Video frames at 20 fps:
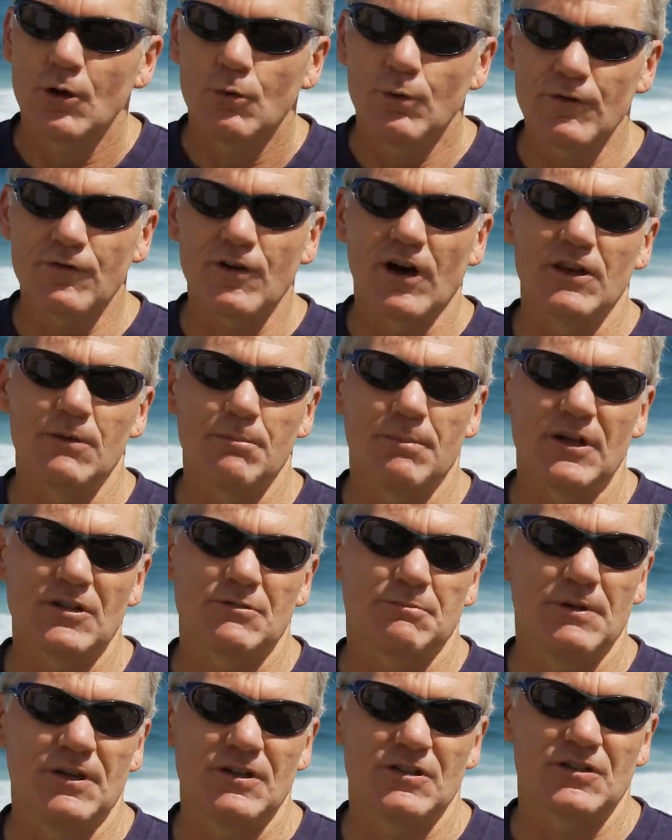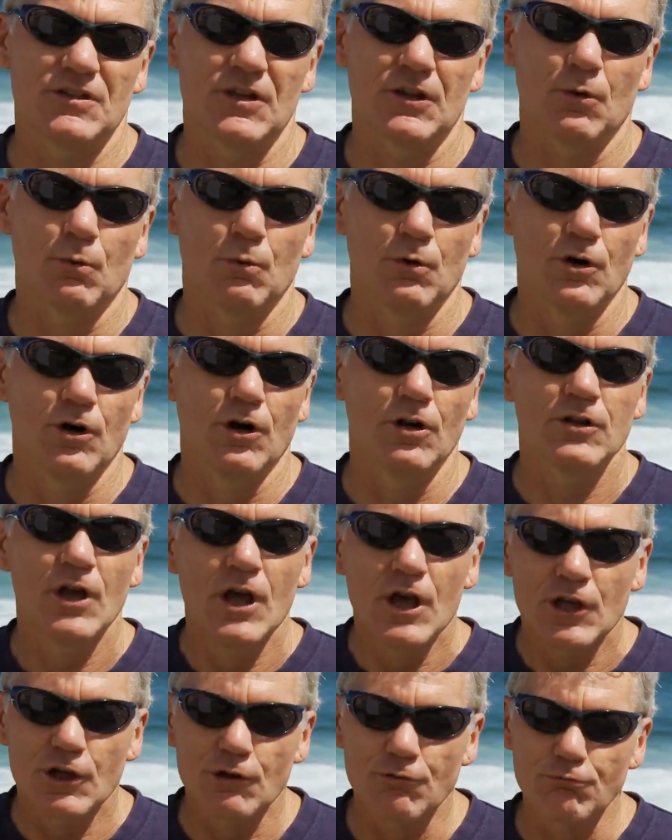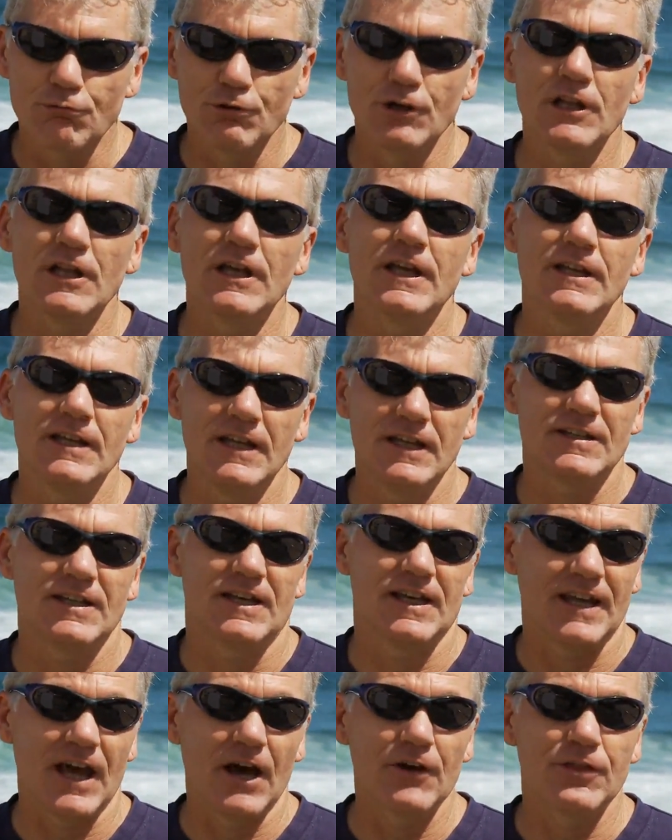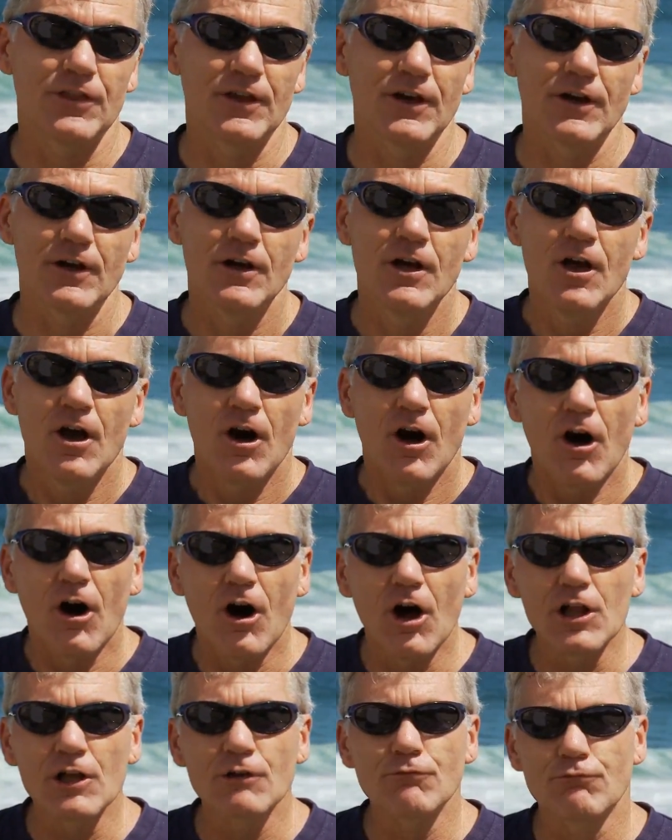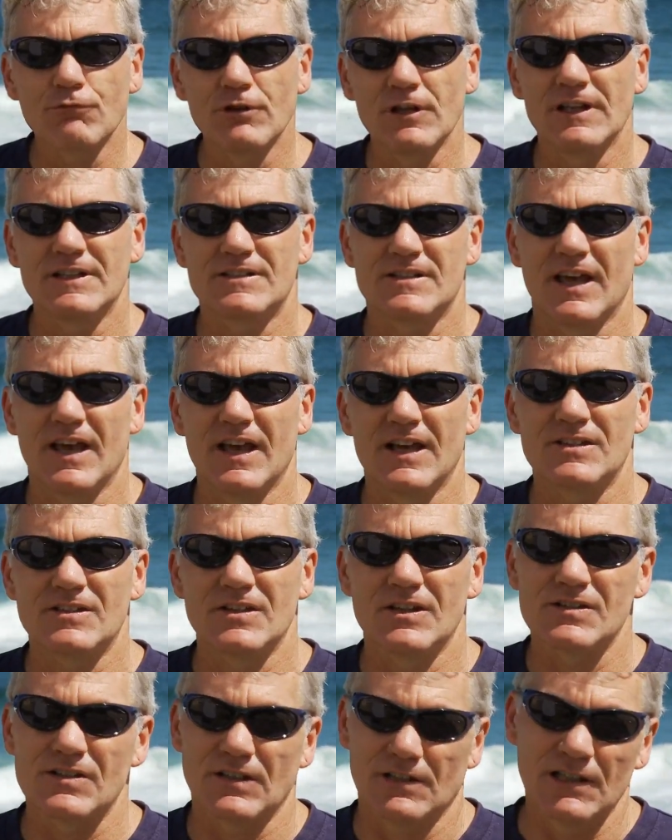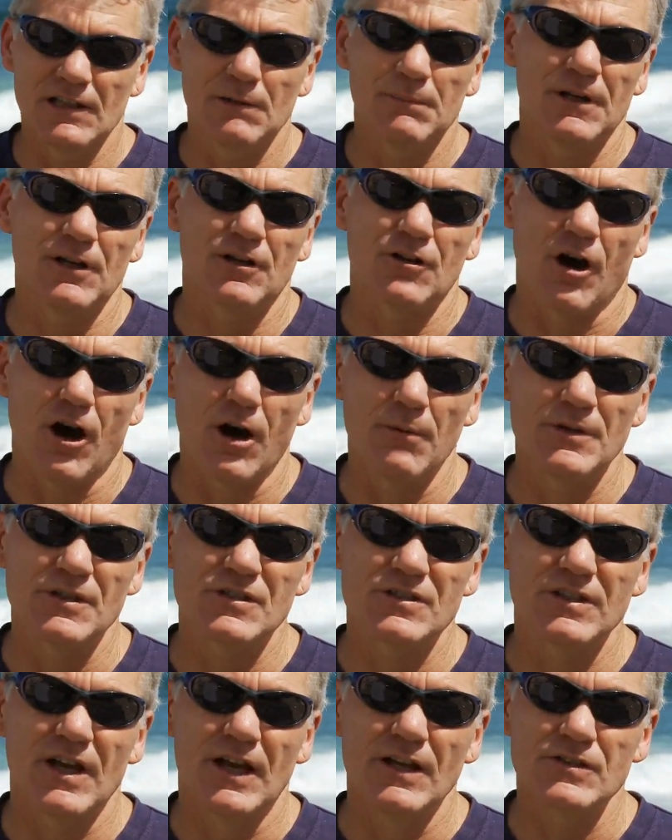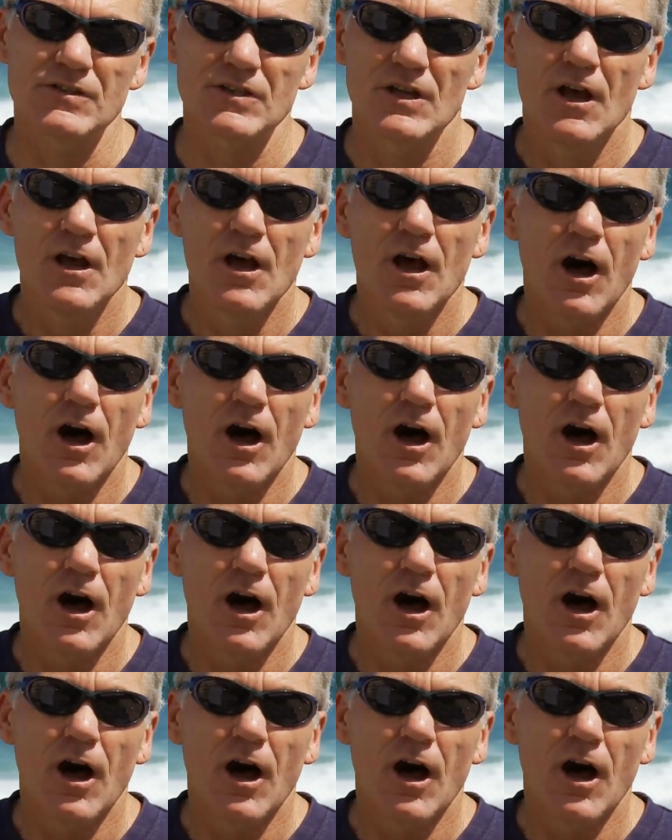We've got the best beaches in the world. You really need to get out there. All it really takes is a little bit of common sense.